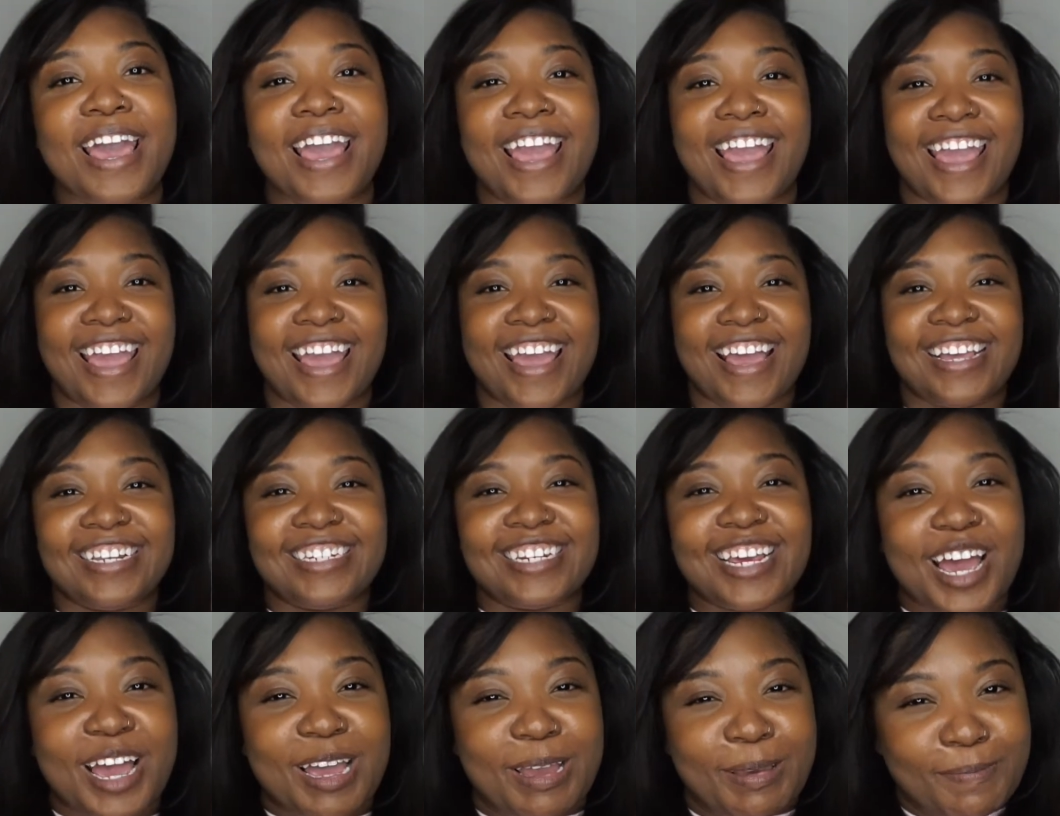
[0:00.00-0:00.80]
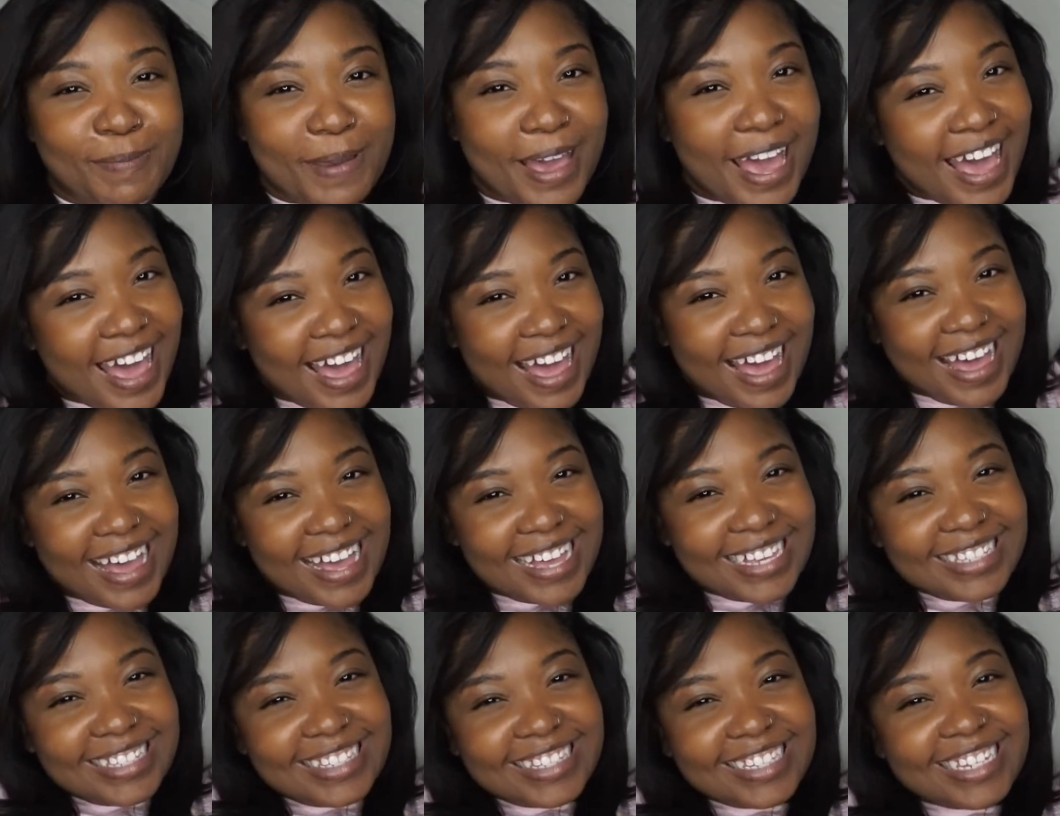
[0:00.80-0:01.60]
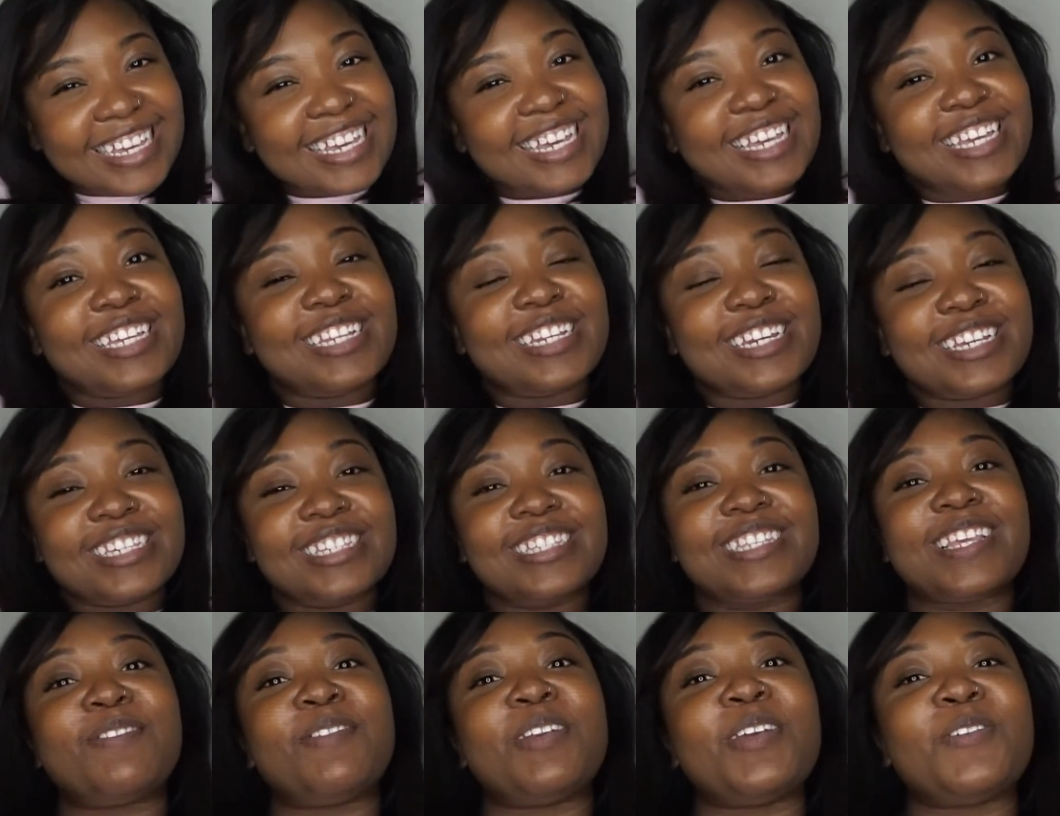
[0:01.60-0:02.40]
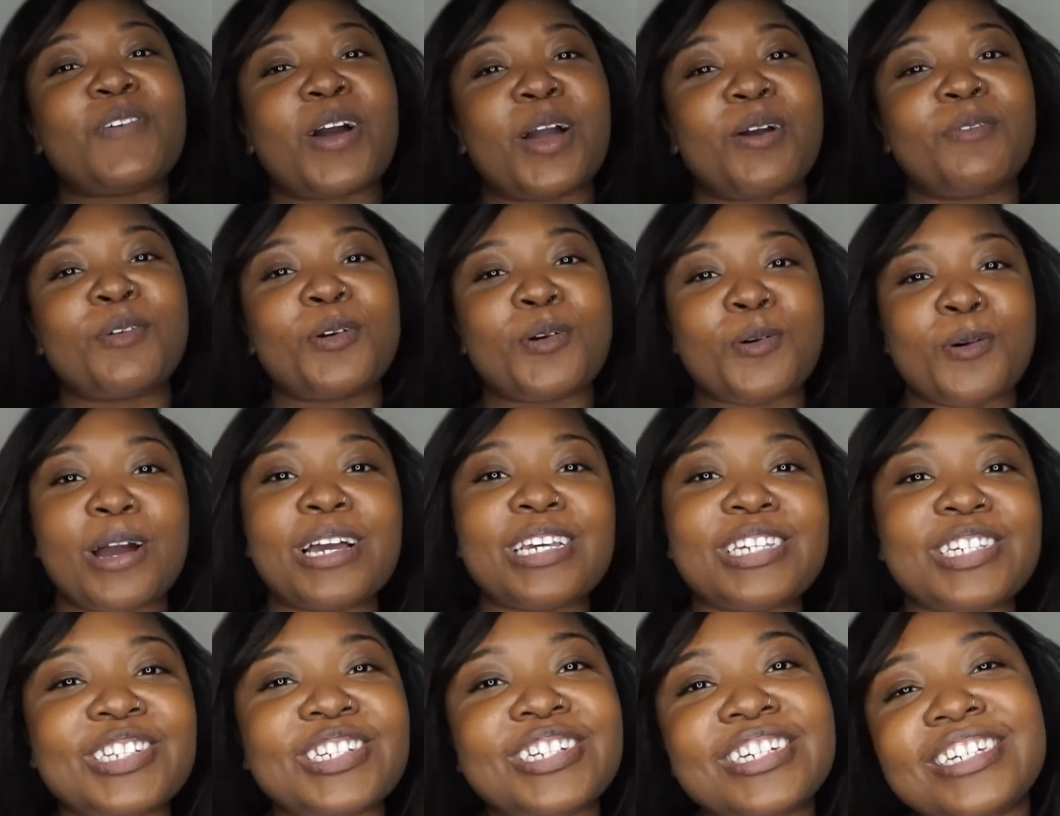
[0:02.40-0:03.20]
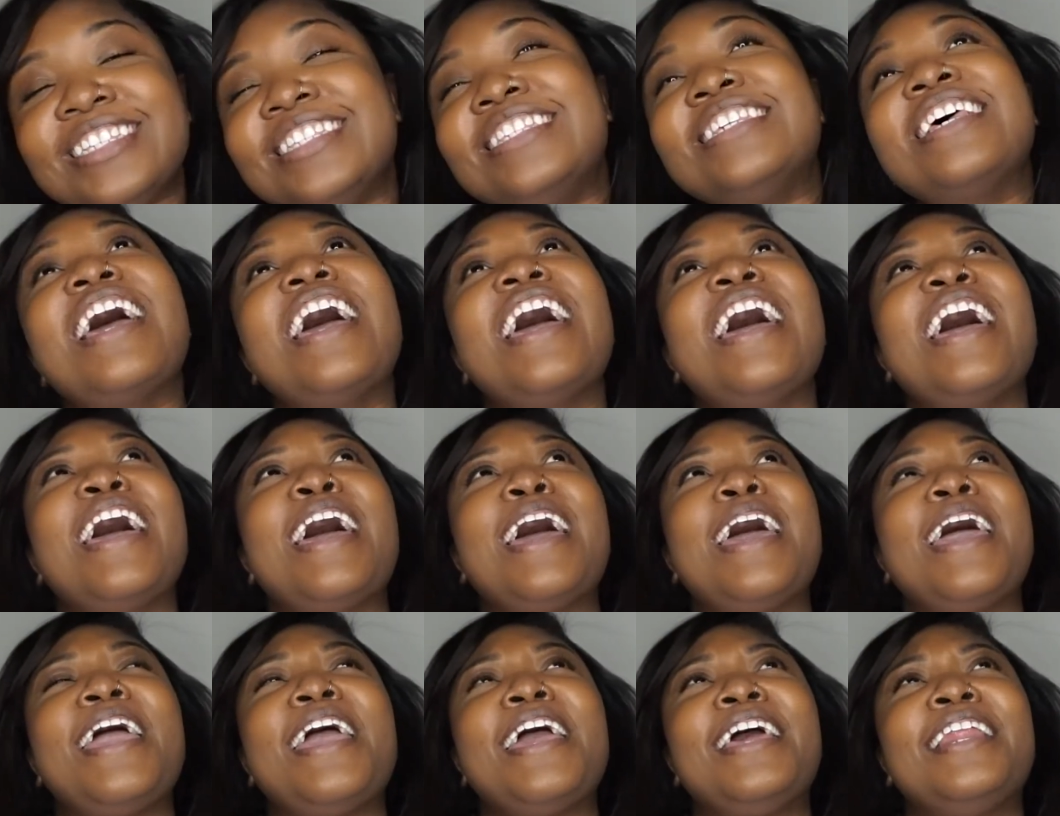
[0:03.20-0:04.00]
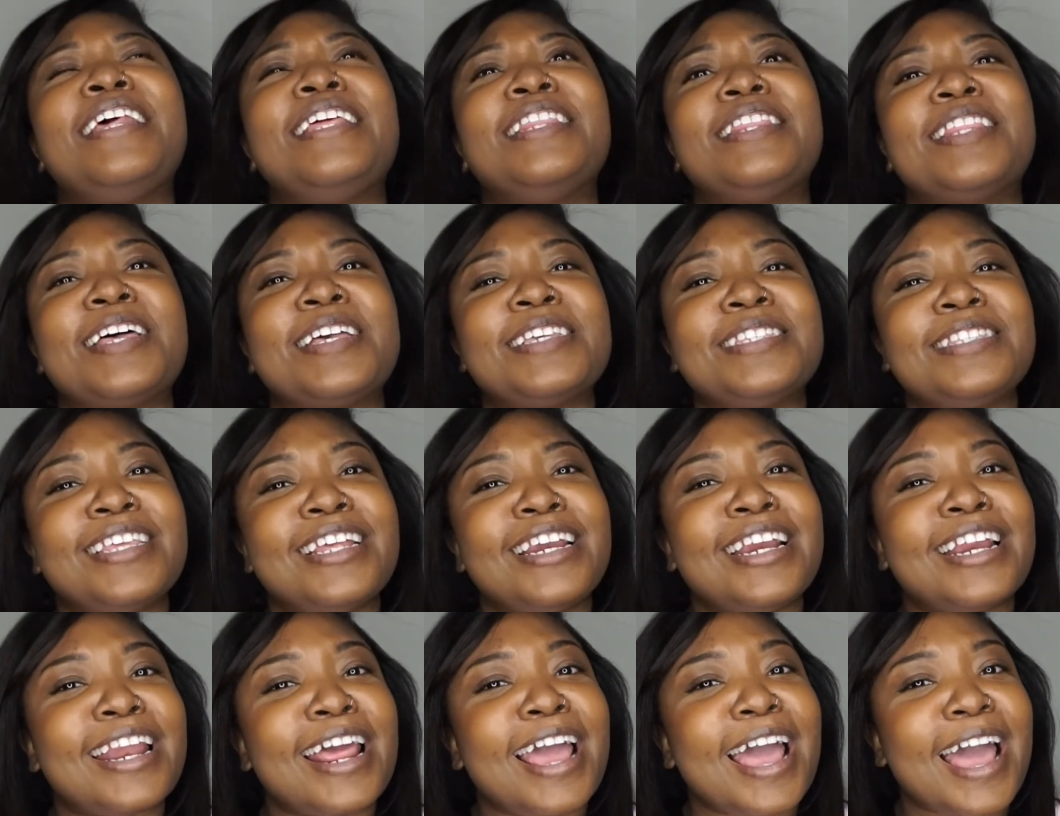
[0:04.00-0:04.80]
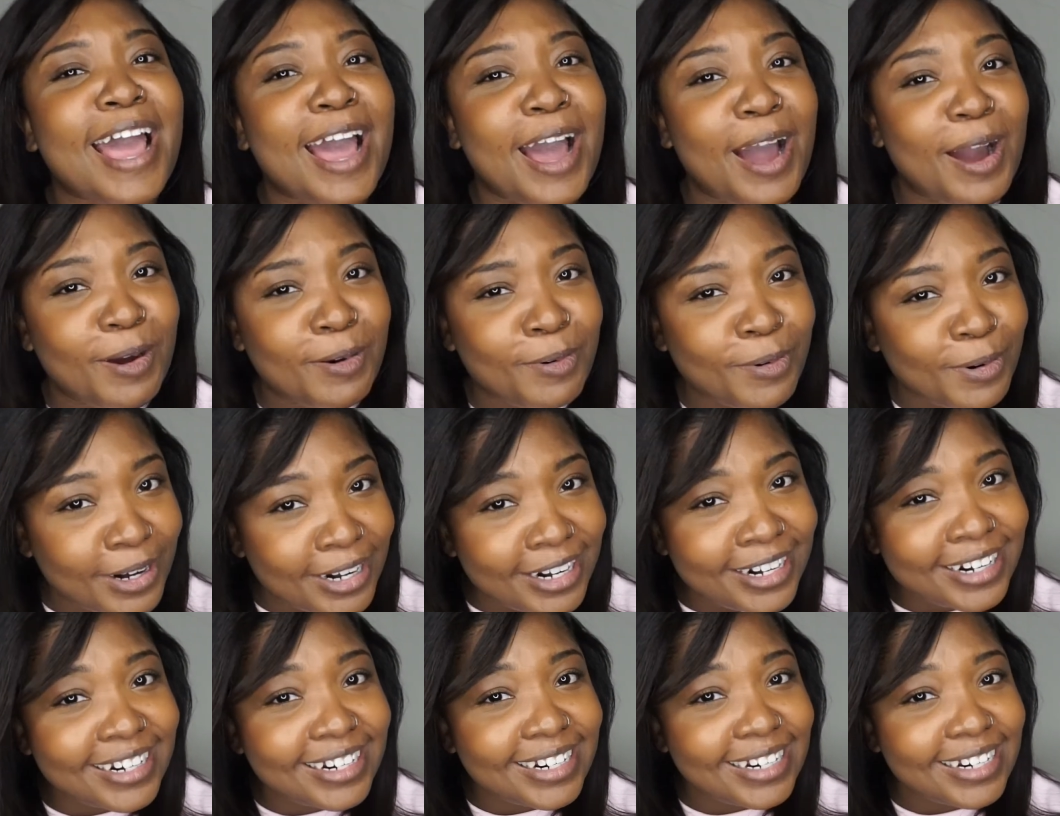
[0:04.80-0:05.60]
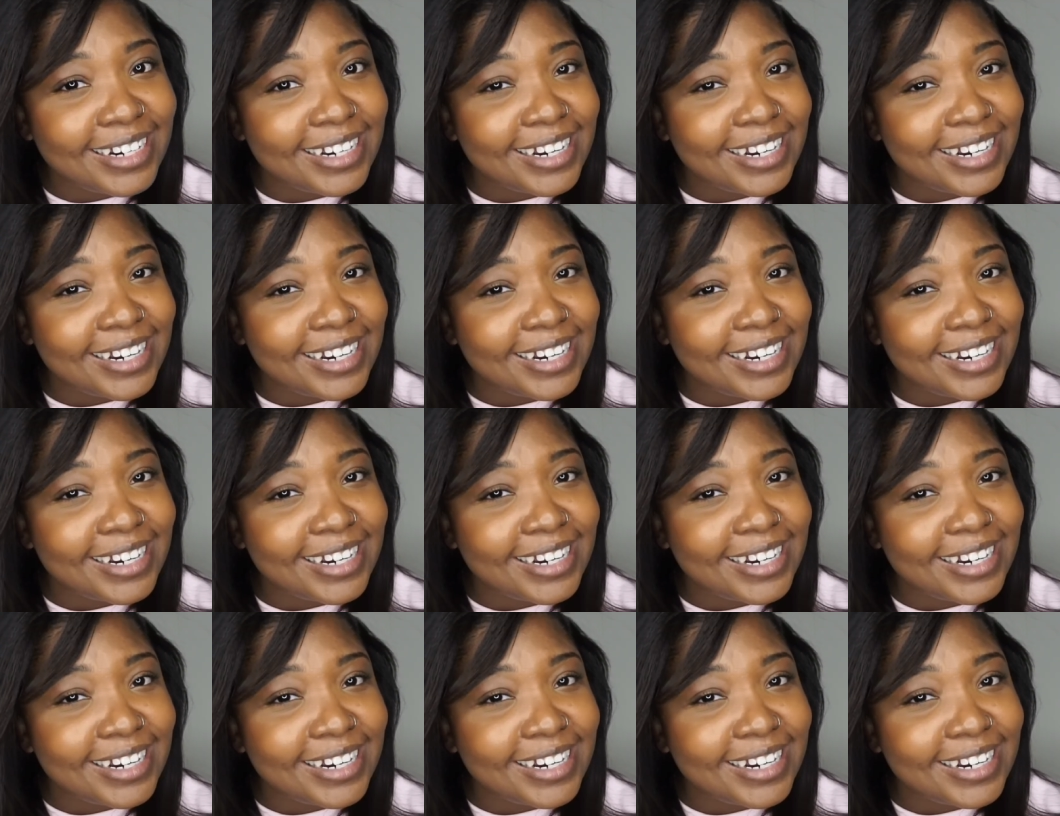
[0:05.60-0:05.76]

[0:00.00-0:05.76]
and I passed in 75 questions, and in less than an hour.